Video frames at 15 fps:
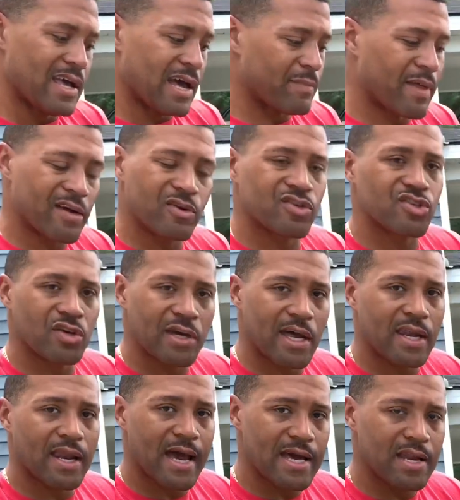I'm not gonna show you how
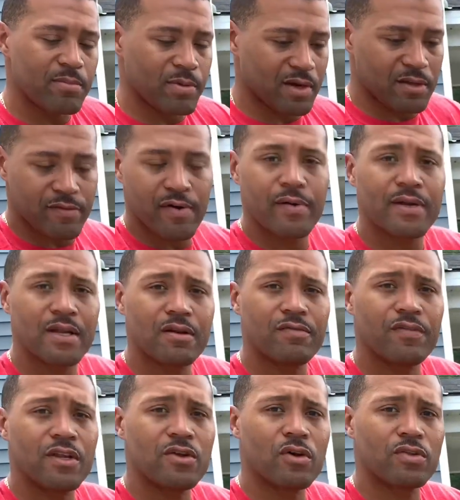to light it because I've already did a
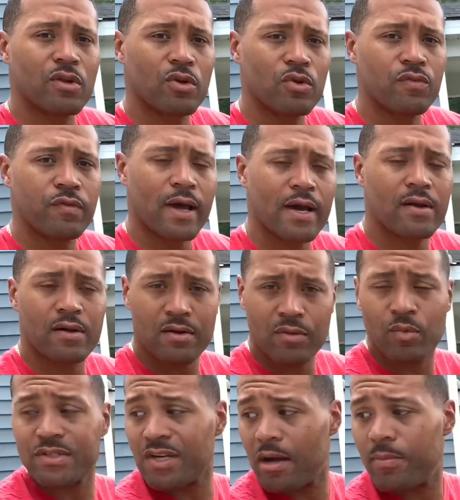video on the loop lighter,
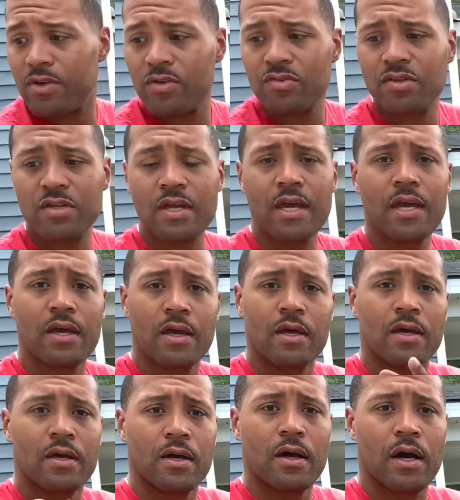which I'll be using today.
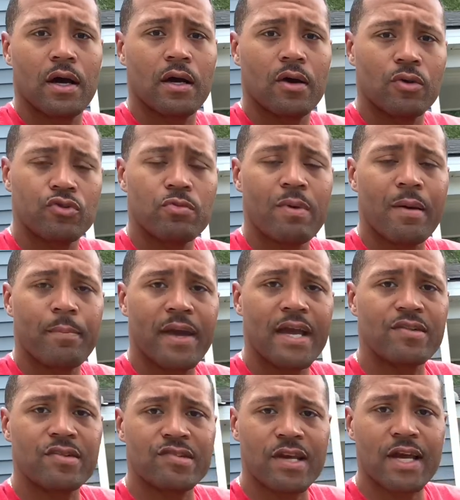Go through my
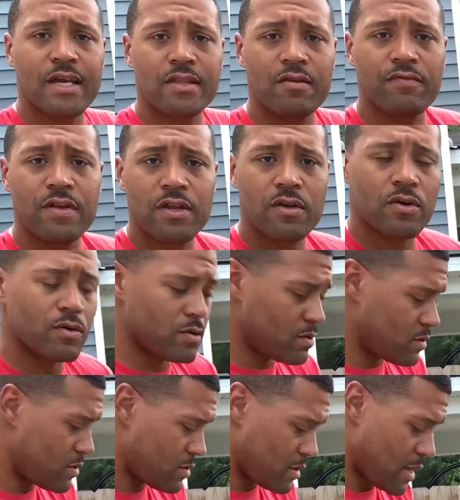page and check out that video
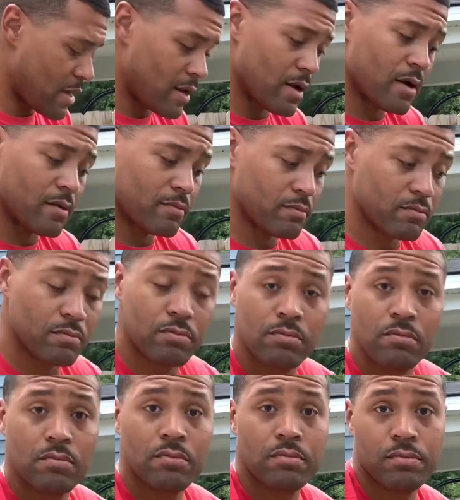and
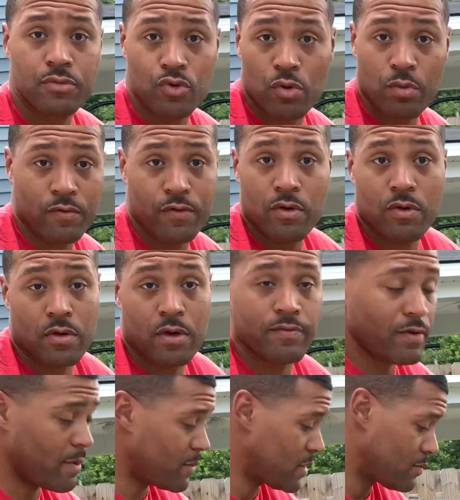do a review on it.
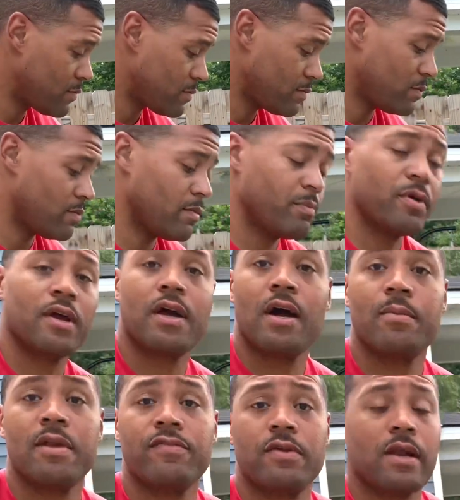I mean, put a
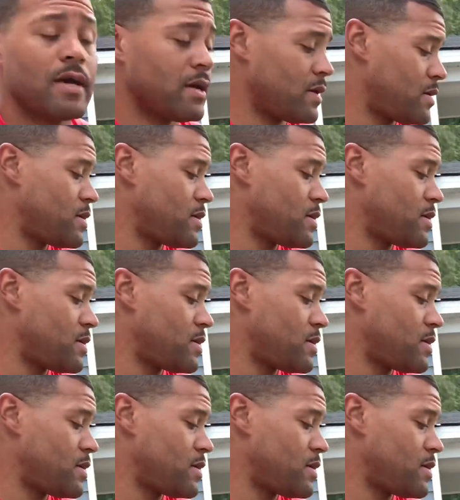comment if you like.